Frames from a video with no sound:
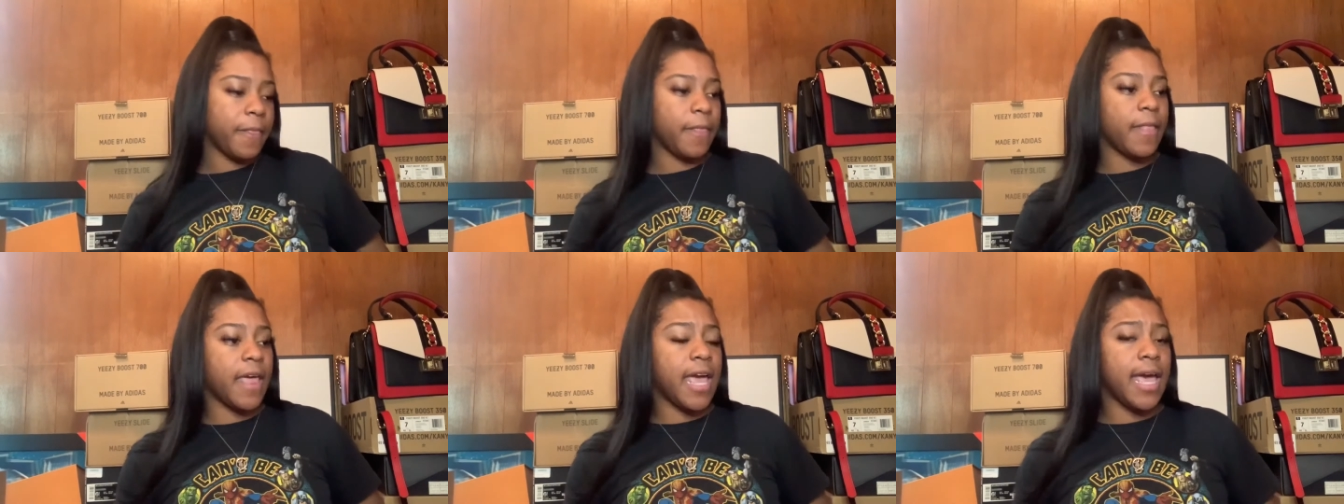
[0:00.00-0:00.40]

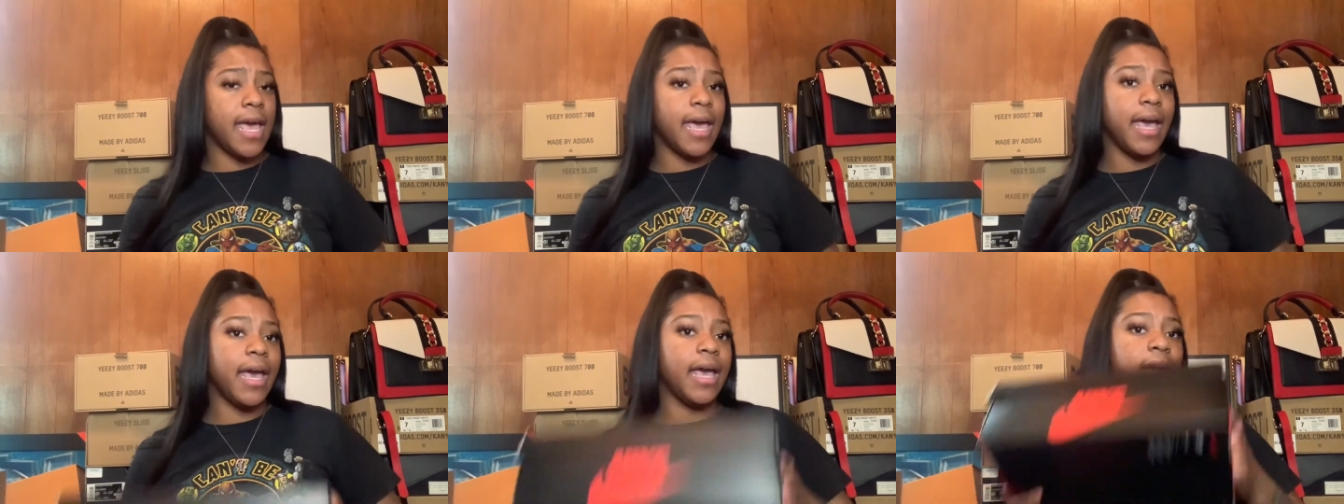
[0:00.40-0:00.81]

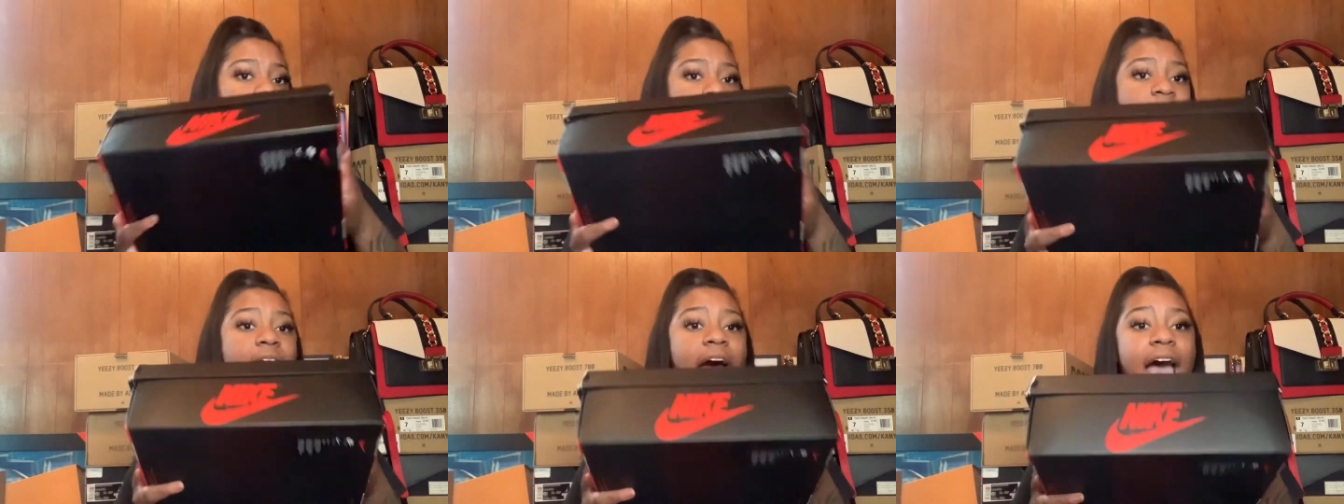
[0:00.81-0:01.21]
And
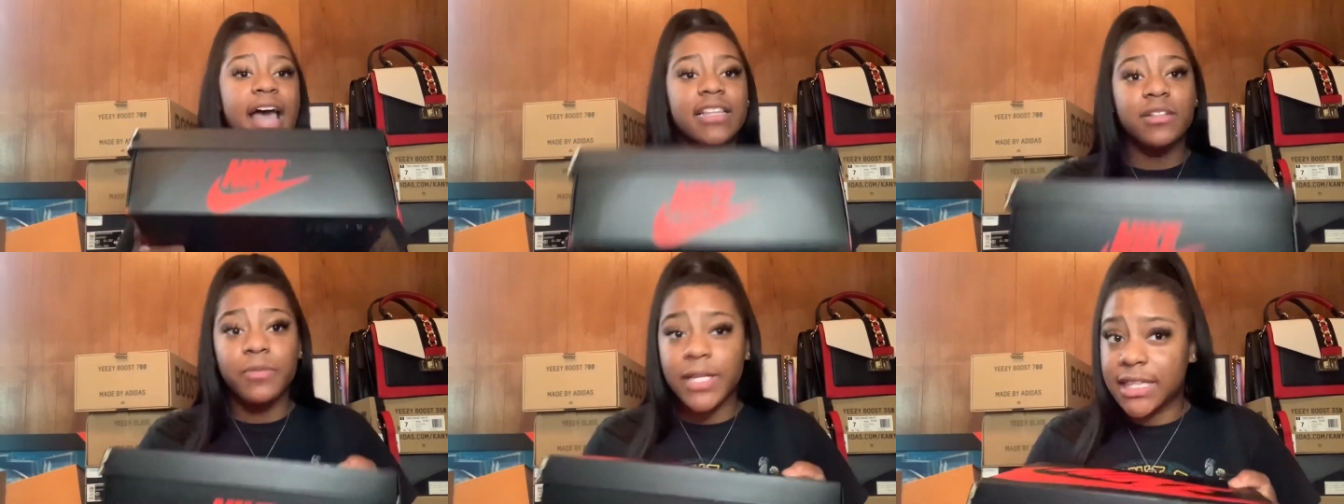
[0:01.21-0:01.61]
I
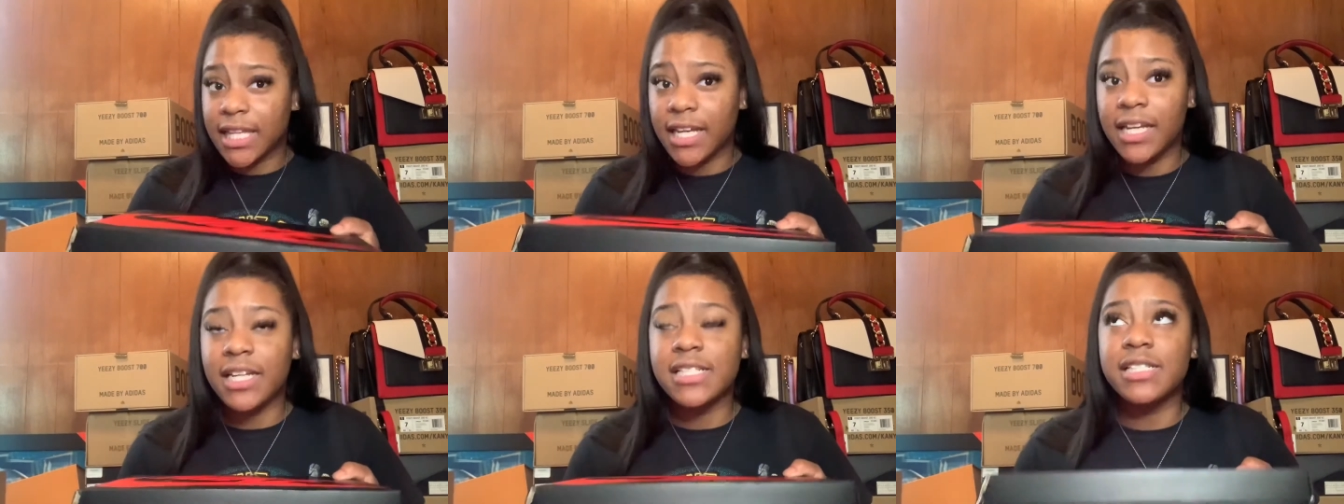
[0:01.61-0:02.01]
had to, with
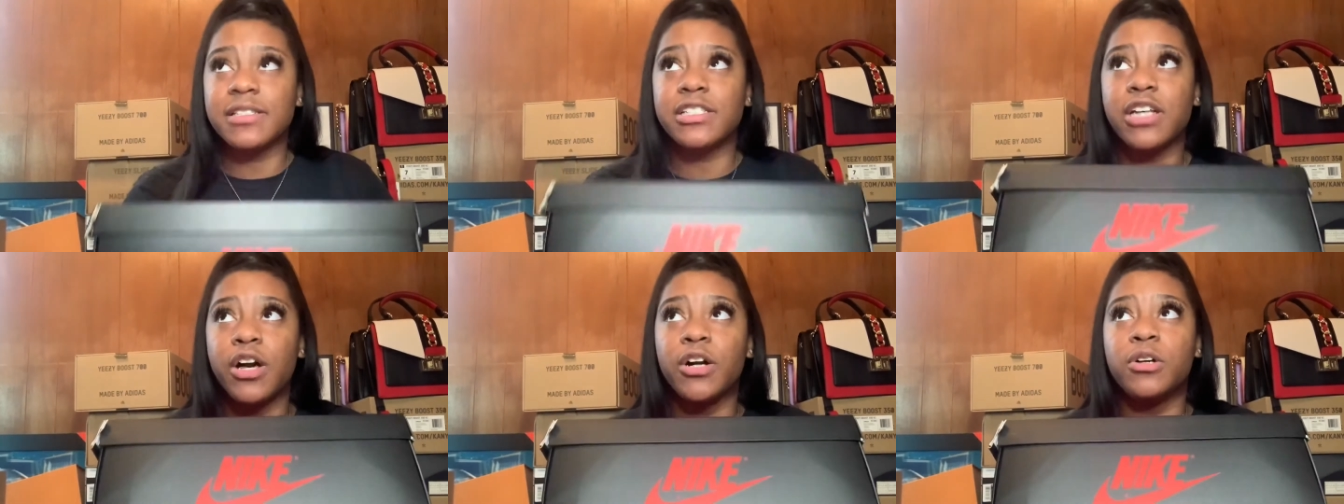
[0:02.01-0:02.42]
these,
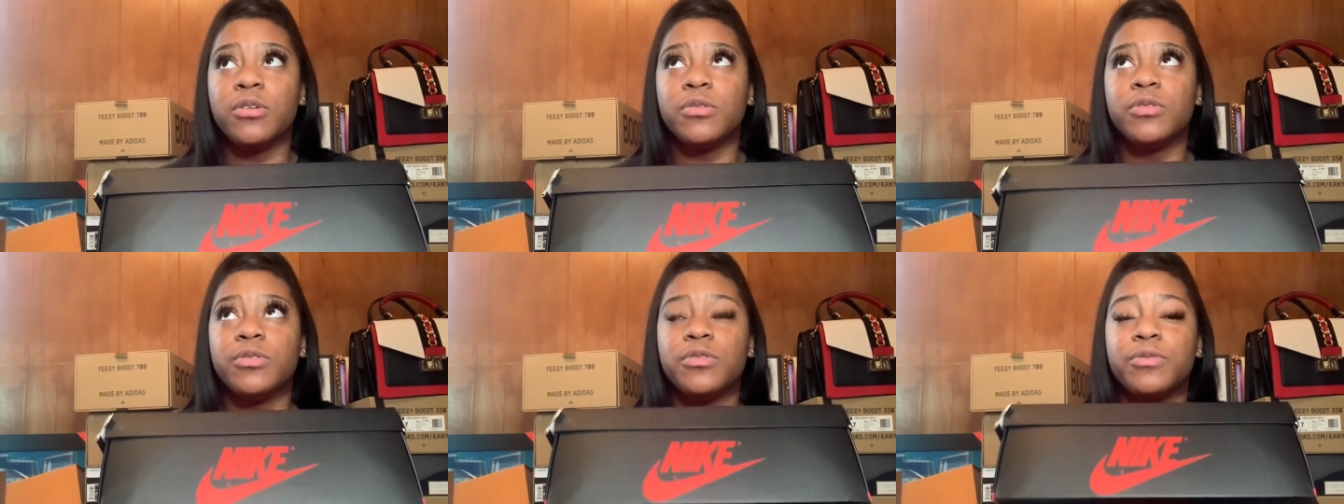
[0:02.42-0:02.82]

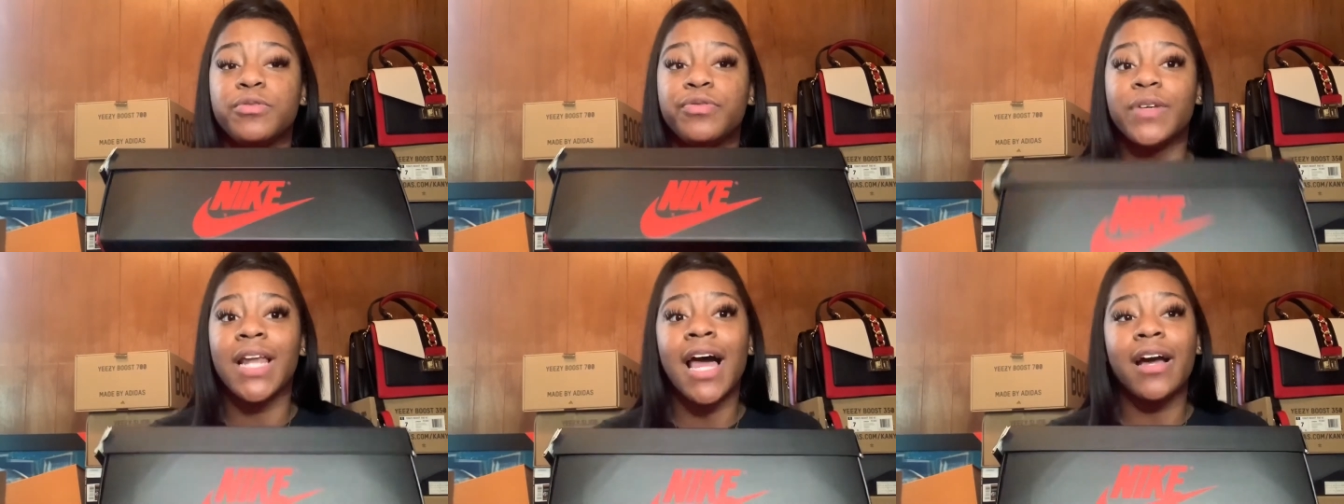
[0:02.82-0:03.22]
so
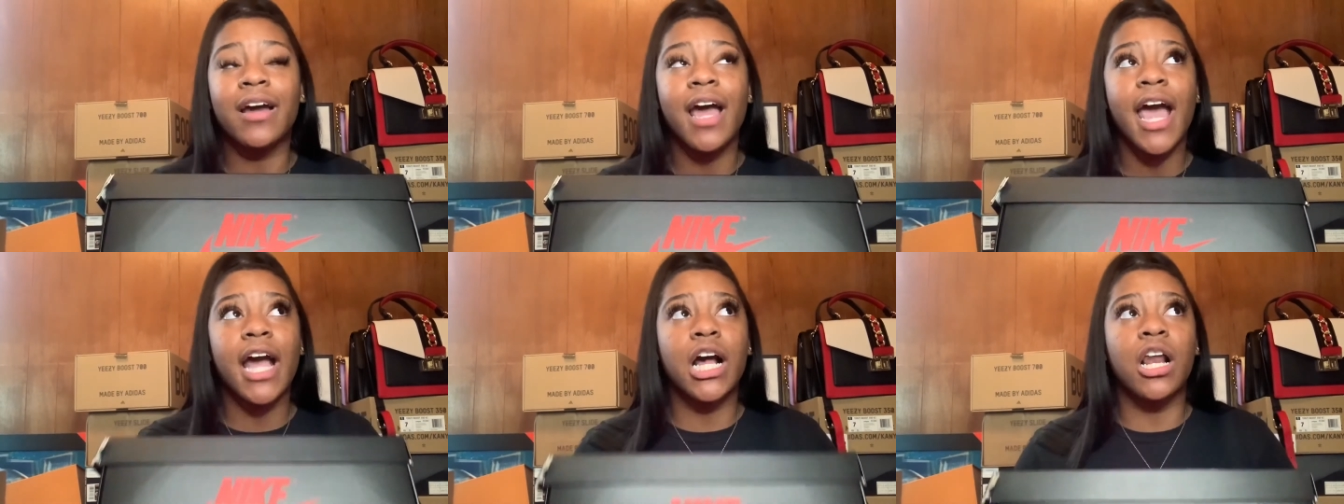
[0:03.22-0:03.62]
Foot Locker
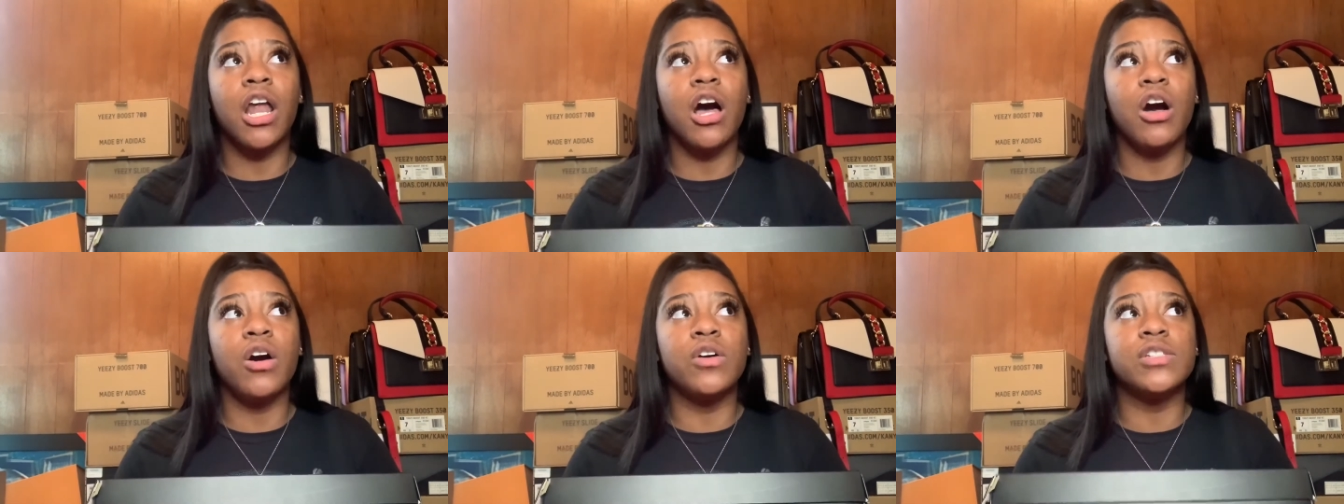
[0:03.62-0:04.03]
had
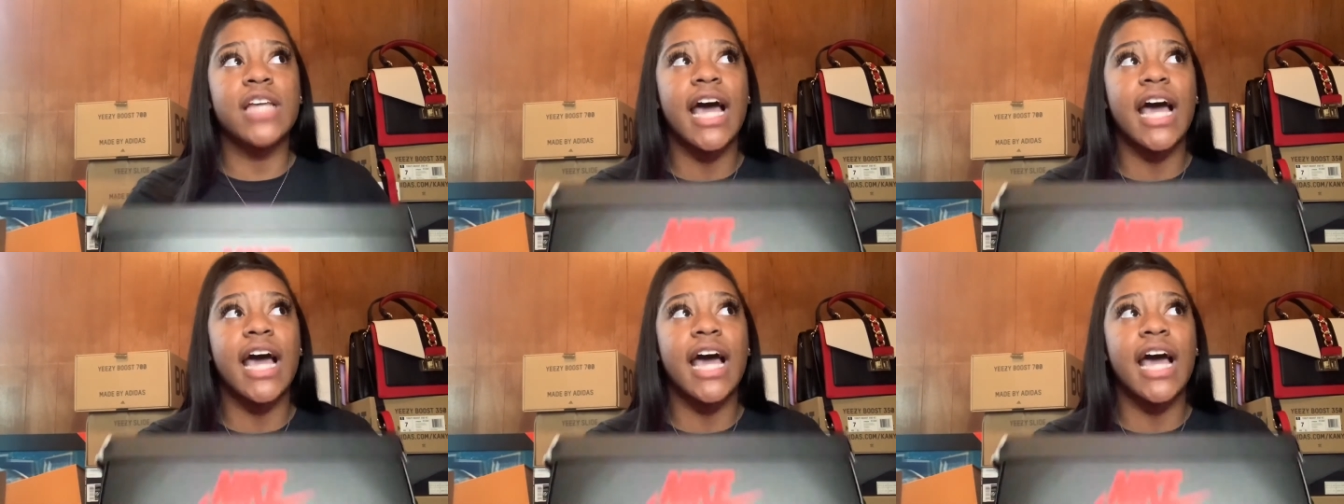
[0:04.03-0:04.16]
clothes.